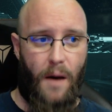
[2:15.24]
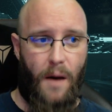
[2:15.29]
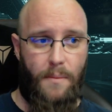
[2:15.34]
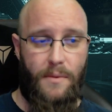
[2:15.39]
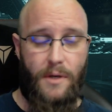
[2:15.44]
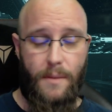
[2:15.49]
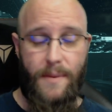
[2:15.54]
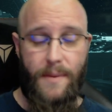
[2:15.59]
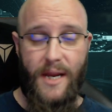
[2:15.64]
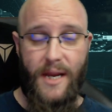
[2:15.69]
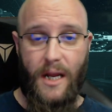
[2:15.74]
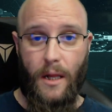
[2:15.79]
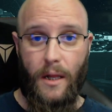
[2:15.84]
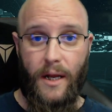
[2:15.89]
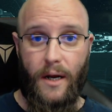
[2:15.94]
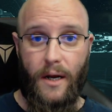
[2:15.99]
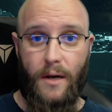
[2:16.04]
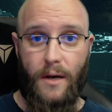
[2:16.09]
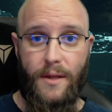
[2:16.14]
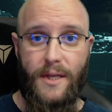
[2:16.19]
to be
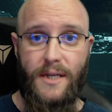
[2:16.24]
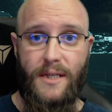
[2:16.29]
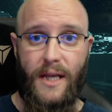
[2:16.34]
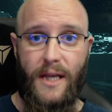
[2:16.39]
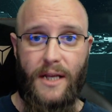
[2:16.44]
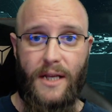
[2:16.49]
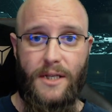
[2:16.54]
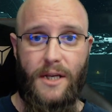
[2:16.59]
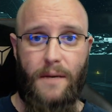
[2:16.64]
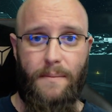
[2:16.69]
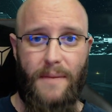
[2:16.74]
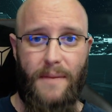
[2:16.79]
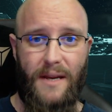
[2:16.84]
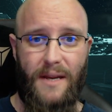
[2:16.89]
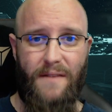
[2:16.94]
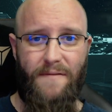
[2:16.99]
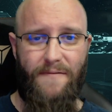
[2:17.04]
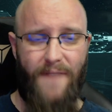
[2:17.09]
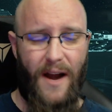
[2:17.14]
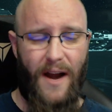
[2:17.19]
clear, these things can
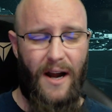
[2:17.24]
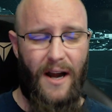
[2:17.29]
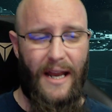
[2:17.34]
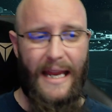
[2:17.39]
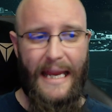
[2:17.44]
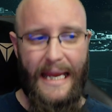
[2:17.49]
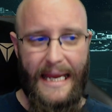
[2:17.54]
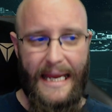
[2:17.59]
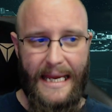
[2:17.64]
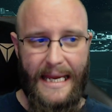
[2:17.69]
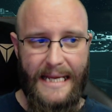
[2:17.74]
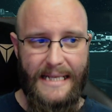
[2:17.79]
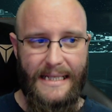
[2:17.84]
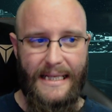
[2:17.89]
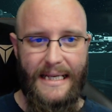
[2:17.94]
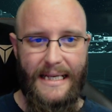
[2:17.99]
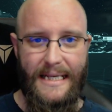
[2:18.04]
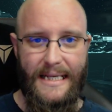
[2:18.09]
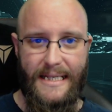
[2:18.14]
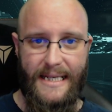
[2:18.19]
be fairly
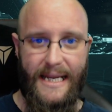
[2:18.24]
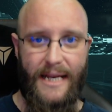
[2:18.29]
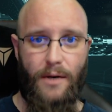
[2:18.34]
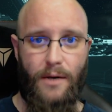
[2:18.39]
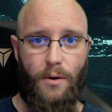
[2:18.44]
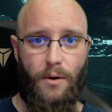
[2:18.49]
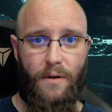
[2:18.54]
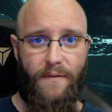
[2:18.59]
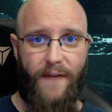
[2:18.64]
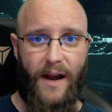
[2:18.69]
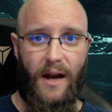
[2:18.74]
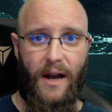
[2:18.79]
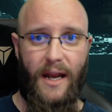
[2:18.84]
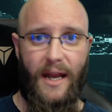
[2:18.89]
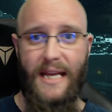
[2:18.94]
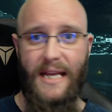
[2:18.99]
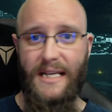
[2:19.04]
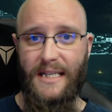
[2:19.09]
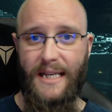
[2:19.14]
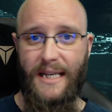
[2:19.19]
easily seen or fairly
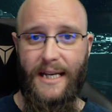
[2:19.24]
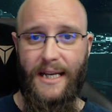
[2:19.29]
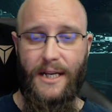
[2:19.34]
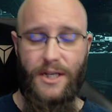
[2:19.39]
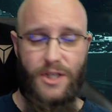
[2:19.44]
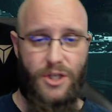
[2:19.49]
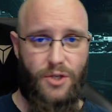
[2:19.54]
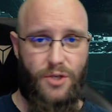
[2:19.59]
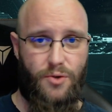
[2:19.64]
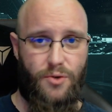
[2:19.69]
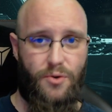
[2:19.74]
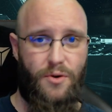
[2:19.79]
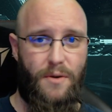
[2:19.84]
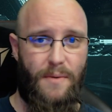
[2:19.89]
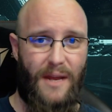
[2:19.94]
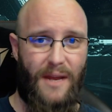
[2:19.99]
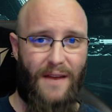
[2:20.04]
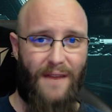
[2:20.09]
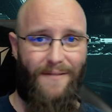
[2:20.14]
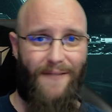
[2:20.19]
easily construed to
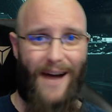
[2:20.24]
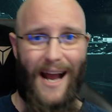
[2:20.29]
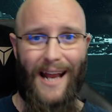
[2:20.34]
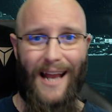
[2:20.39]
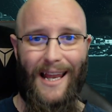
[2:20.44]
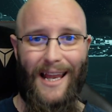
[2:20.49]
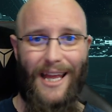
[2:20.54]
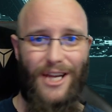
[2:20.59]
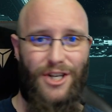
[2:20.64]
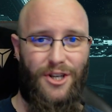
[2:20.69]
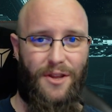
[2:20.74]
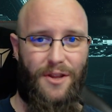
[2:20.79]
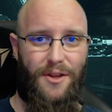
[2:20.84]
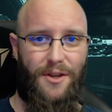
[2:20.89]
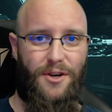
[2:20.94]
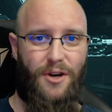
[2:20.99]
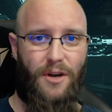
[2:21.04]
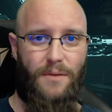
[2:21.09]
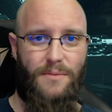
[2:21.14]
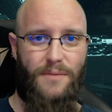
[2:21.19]
be in violation of the
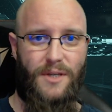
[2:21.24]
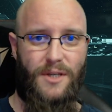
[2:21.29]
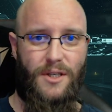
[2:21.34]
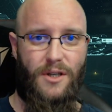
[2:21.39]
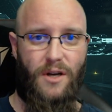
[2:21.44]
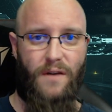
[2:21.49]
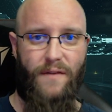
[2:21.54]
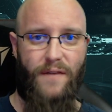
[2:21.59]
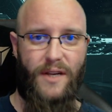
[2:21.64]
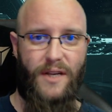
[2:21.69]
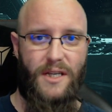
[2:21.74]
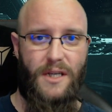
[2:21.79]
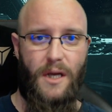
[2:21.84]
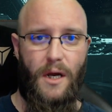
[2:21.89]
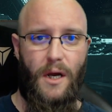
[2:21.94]
terms of service.